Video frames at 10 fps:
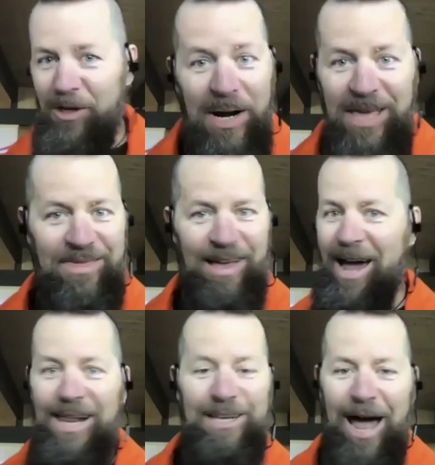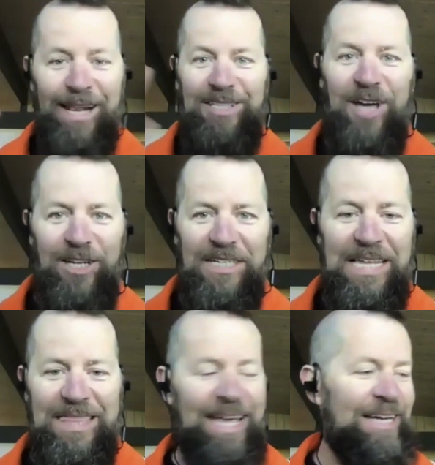do anything. I didn't touch
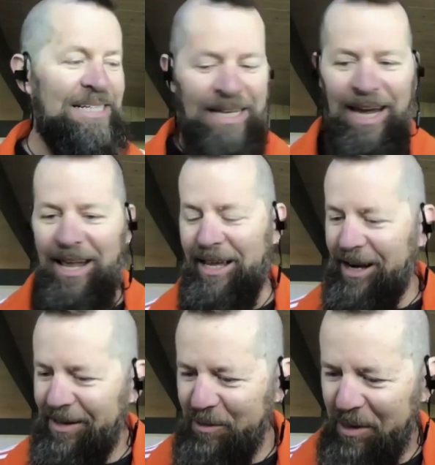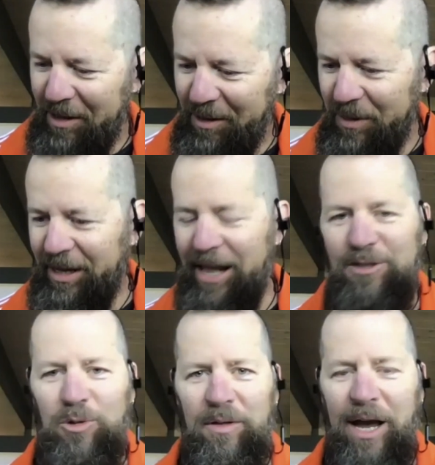anything." And I get on with the
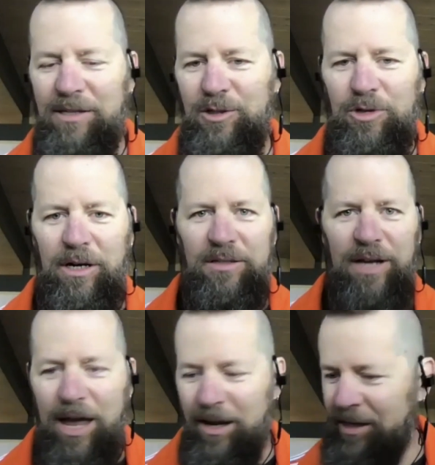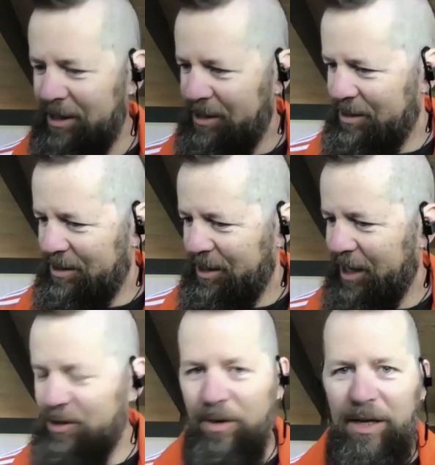next door to the guys in the truck. I said, "Hey, you
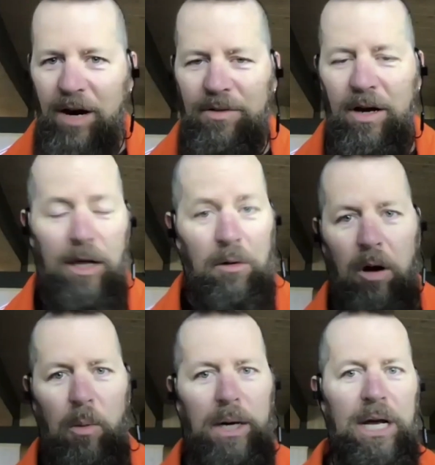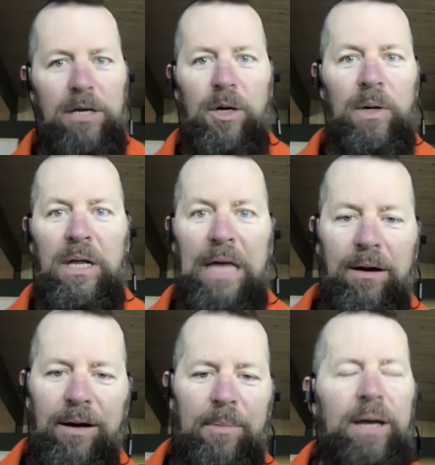guys do anything over there?" Like, "Oh, we didn't do
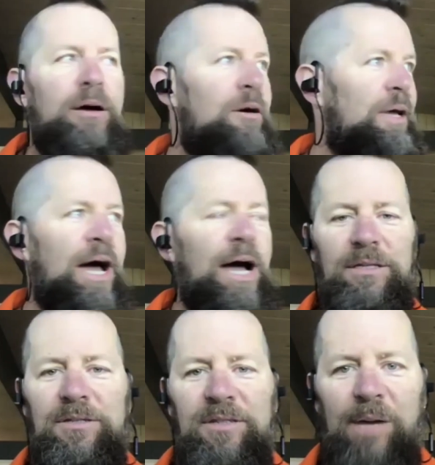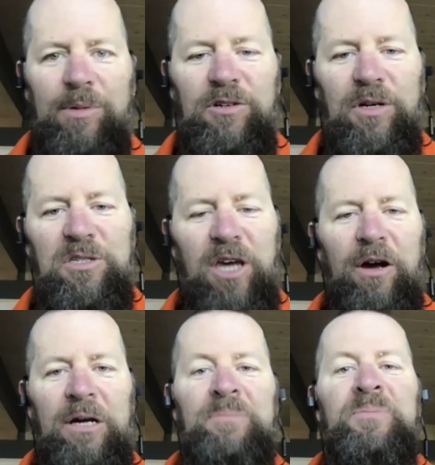anything." And I'm like, "Oh God, this is going to be really
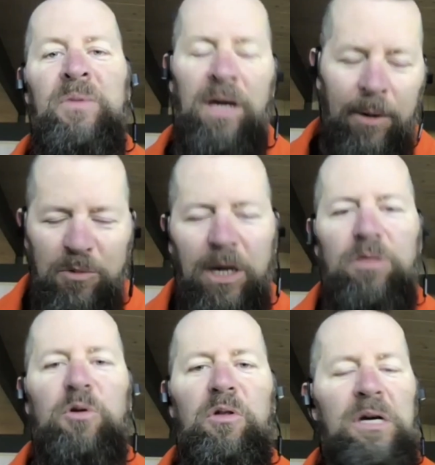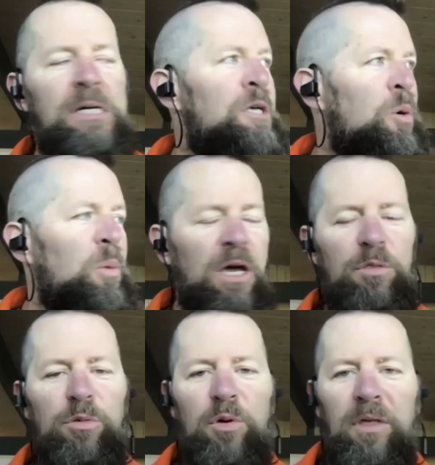scary." Anyways, we
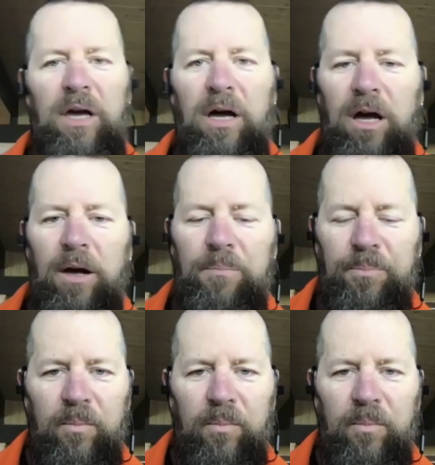get through the